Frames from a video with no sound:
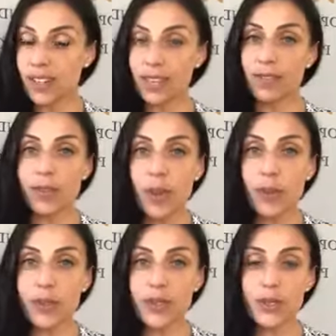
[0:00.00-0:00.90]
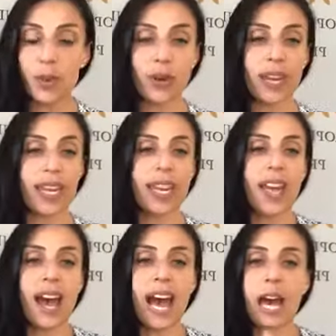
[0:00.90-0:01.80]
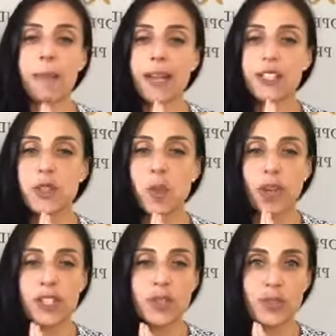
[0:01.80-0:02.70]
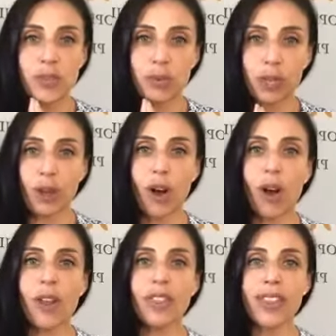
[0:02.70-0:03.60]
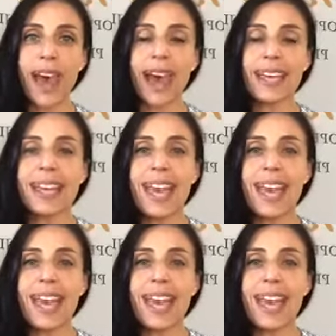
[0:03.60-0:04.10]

And if you know the story, I just want you to recall that